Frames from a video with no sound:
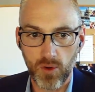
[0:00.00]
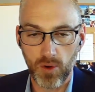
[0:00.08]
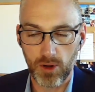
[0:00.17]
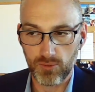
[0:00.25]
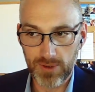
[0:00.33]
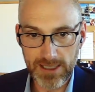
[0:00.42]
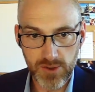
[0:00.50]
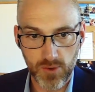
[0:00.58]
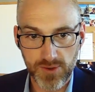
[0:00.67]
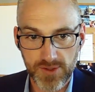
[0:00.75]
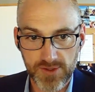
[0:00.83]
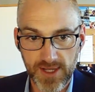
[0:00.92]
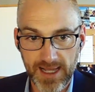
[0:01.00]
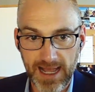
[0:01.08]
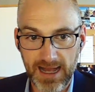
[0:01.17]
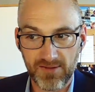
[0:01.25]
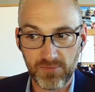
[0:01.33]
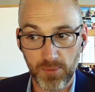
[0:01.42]
what resources they
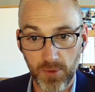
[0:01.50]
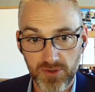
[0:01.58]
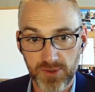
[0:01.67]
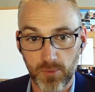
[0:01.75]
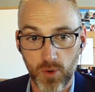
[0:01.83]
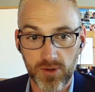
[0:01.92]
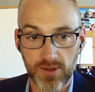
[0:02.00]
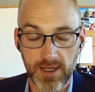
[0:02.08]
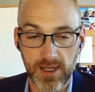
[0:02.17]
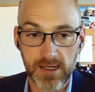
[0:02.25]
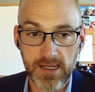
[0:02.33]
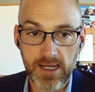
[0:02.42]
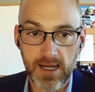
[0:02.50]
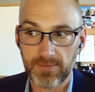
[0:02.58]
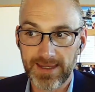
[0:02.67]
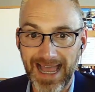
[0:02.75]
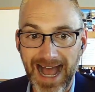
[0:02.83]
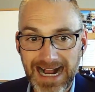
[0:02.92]
have, but most importantly,
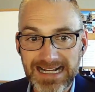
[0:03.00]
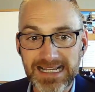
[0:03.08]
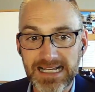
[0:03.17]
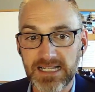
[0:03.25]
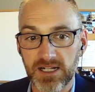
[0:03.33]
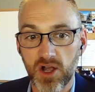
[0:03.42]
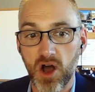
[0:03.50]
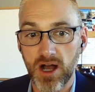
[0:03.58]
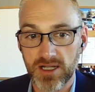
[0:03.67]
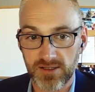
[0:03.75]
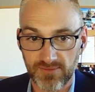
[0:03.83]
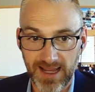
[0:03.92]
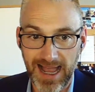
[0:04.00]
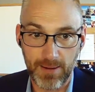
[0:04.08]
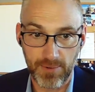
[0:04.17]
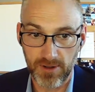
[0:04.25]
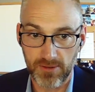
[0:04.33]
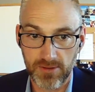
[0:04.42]
the access and cost of
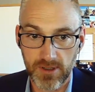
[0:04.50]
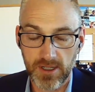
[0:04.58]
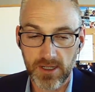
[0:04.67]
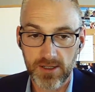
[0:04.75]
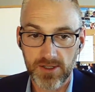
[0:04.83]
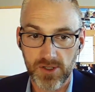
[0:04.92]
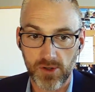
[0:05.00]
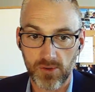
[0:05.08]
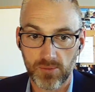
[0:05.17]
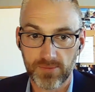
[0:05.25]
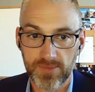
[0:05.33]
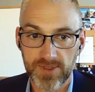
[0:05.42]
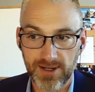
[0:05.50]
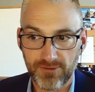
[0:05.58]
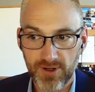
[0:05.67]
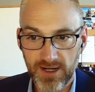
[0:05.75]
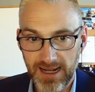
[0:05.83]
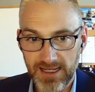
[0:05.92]
capital. So
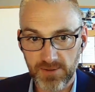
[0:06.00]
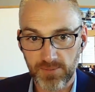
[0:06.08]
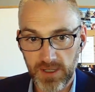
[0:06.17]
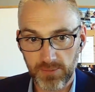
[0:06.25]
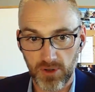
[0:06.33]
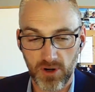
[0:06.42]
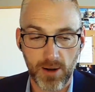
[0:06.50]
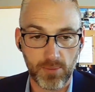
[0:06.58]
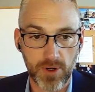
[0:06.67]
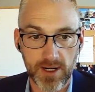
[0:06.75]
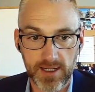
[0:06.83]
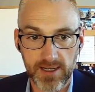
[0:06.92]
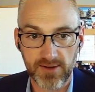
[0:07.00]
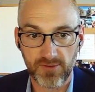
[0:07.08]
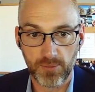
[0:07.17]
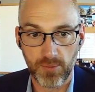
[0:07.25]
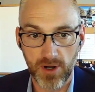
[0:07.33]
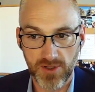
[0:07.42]
different kinds of people are operating in
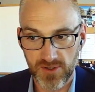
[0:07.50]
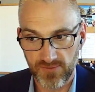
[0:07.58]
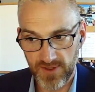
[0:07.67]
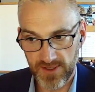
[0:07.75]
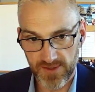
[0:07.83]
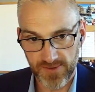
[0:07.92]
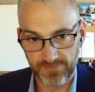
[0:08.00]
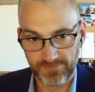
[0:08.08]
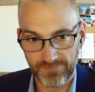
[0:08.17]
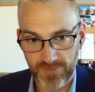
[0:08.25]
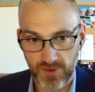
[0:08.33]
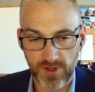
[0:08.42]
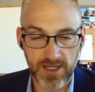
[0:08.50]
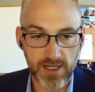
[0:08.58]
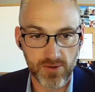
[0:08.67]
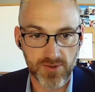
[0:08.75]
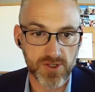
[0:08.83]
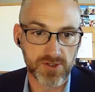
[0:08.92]
different parts of this sort of
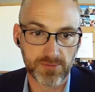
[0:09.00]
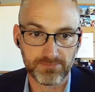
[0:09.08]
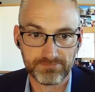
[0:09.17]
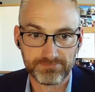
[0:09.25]
ecosystem.